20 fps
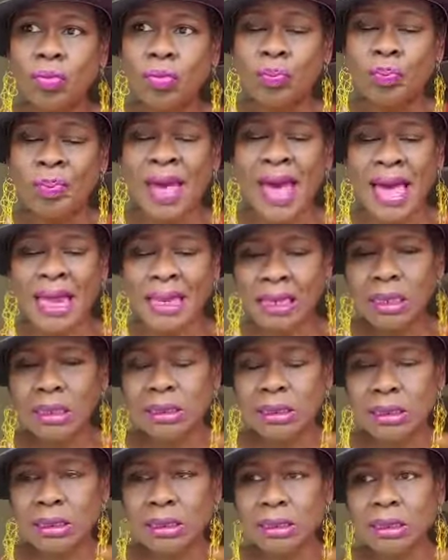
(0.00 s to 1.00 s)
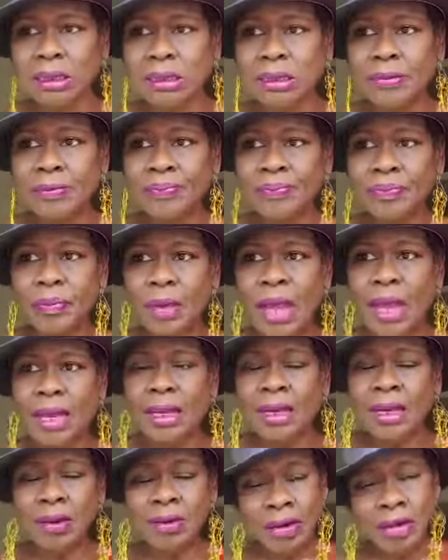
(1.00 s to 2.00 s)
balance
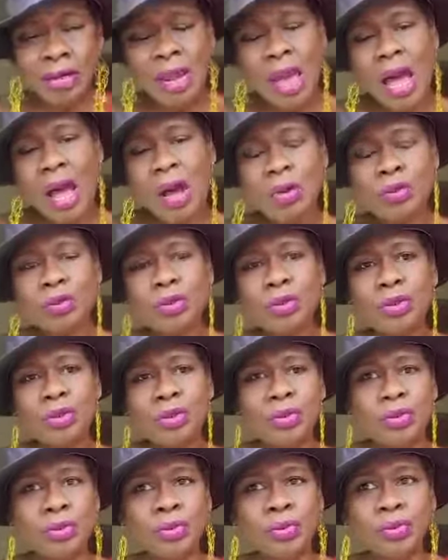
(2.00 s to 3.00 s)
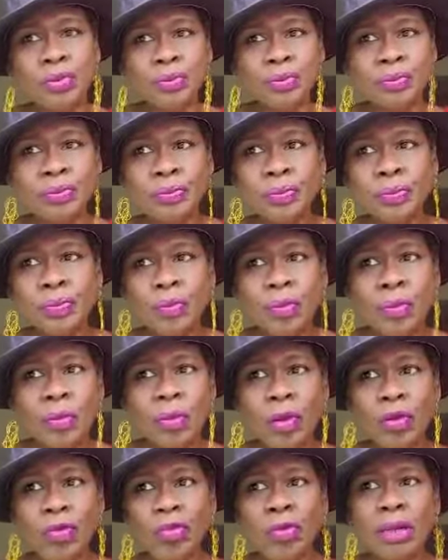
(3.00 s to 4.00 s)
and learn how to
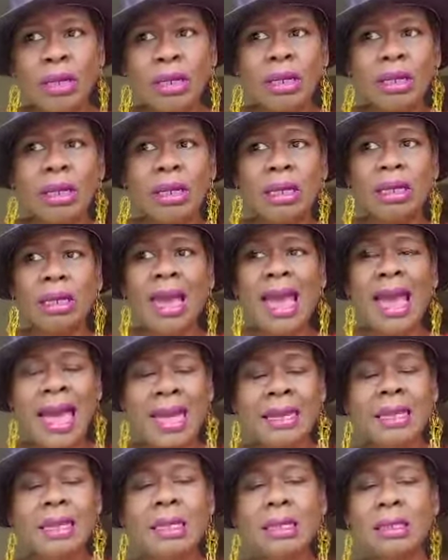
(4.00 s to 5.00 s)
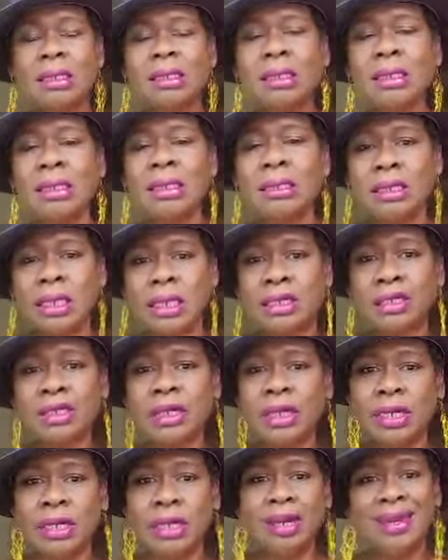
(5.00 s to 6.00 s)
really handle the
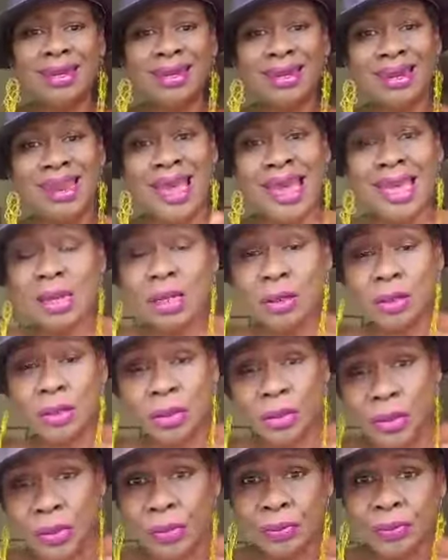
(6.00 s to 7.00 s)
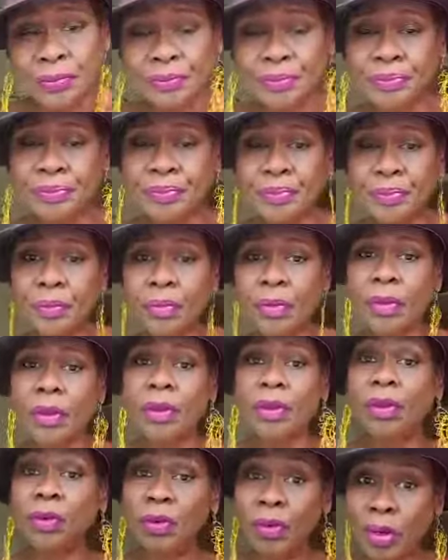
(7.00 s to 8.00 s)
addiction, not let it handle you,
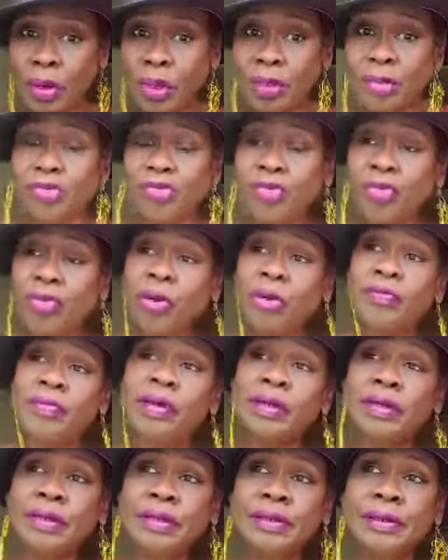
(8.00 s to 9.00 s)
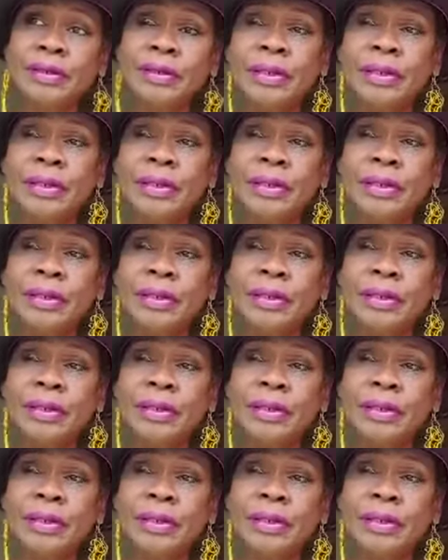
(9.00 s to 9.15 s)
you're in control of it.